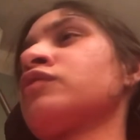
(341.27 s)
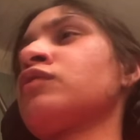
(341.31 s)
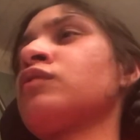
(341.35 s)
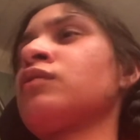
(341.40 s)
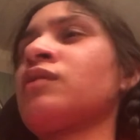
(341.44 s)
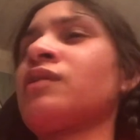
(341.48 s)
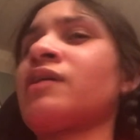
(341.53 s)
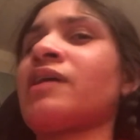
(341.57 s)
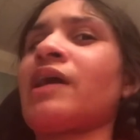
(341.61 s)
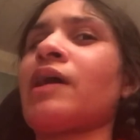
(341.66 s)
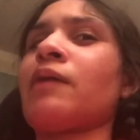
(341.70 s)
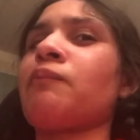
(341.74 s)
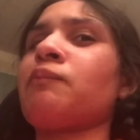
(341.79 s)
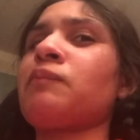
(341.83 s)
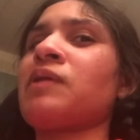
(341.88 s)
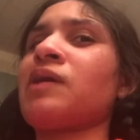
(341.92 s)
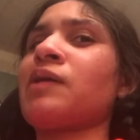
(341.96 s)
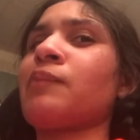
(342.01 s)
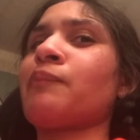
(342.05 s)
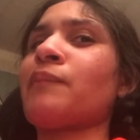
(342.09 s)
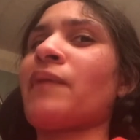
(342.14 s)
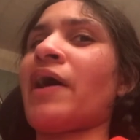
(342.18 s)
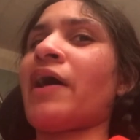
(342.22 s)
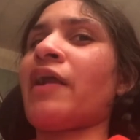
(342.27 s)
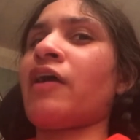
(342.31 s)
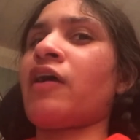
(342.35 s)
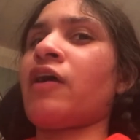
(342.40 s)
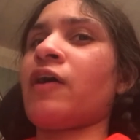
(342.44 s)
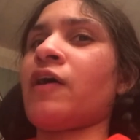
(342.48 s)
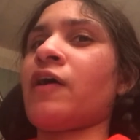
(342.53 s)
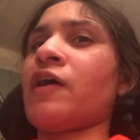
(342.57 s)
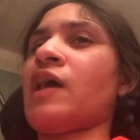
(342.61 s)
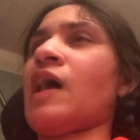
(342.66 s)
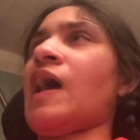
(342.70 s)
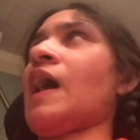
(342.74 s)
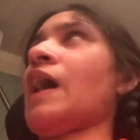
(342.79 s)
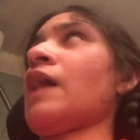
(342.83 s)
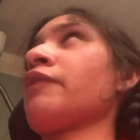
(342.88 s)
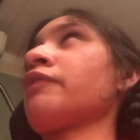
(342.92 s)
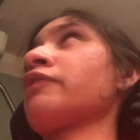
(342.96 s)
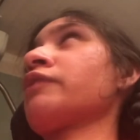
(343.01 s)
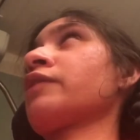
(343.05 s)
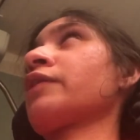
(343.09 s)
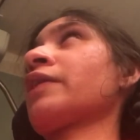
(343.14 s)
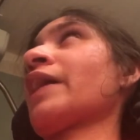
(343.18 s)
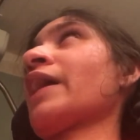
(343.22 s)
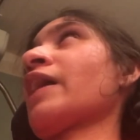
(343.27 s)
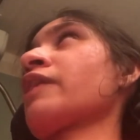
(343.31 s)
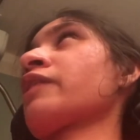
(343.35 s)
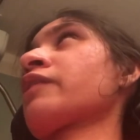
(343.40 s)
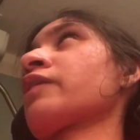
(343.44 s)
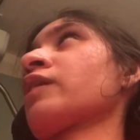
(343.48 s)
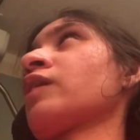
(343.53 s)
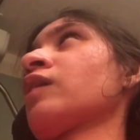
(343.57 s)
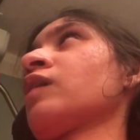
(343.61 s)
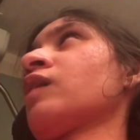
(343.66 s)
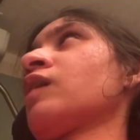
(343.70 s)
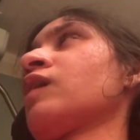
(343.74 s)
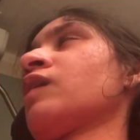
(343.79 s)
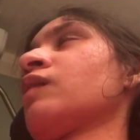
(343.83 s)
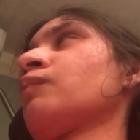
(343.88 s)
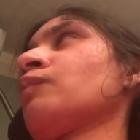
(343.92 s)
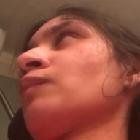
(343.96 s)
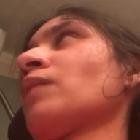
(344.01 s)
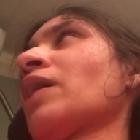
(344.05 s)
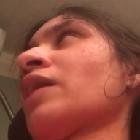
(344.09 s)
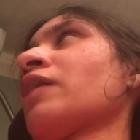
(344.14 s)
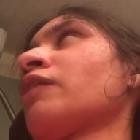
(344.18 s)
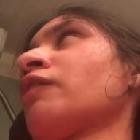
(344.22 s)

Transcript: get me better education and better